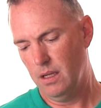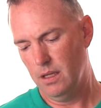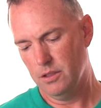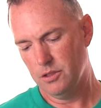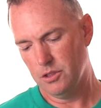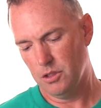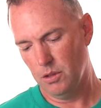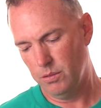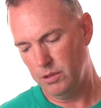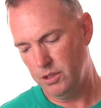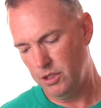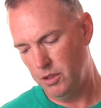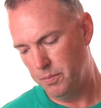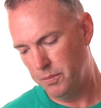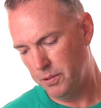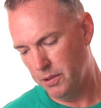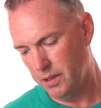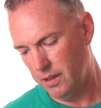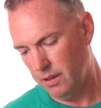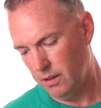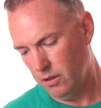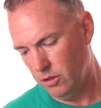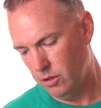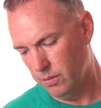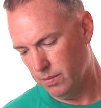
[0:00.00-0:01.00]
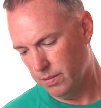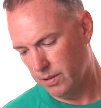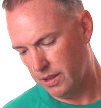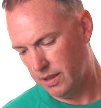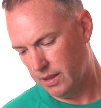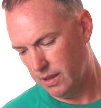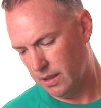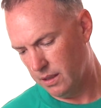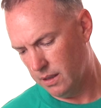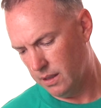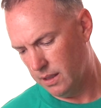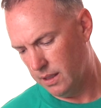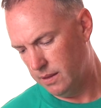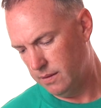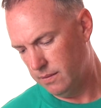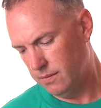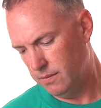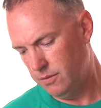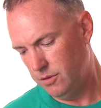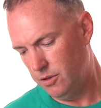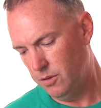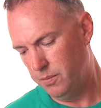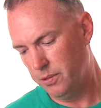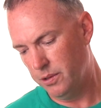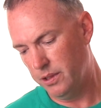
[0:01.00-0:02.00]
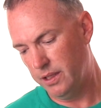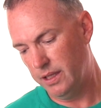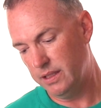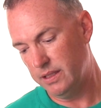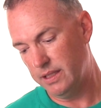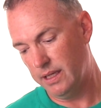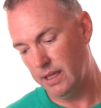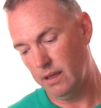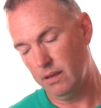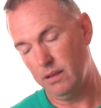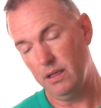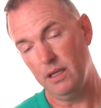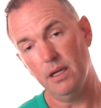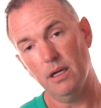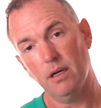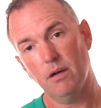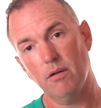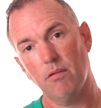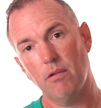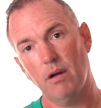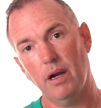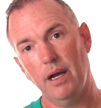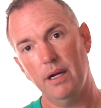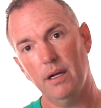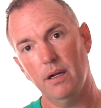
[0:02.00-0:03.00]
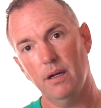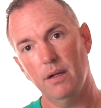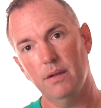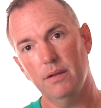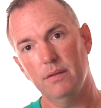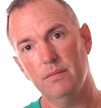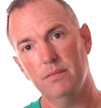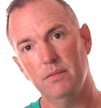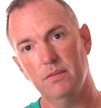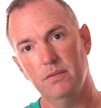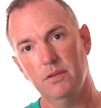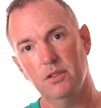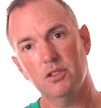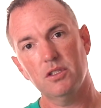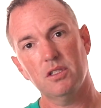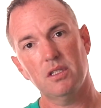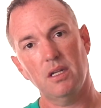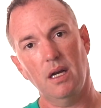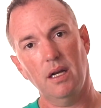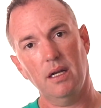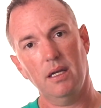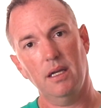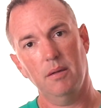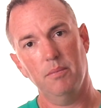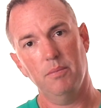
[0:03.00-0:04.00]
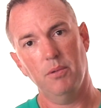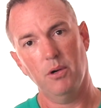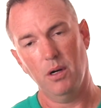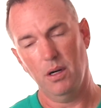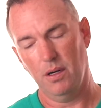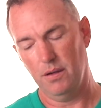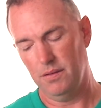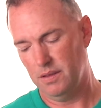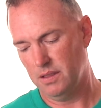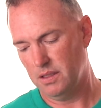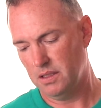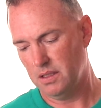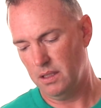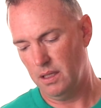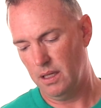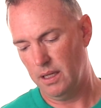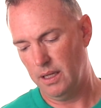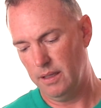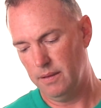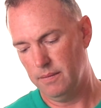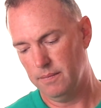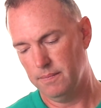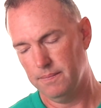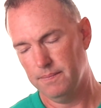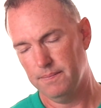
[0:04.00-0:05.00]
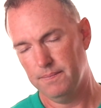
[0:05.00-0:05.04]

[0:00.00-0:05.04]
So when you put lubricant on, you put it down here right on the stocking part of the slide.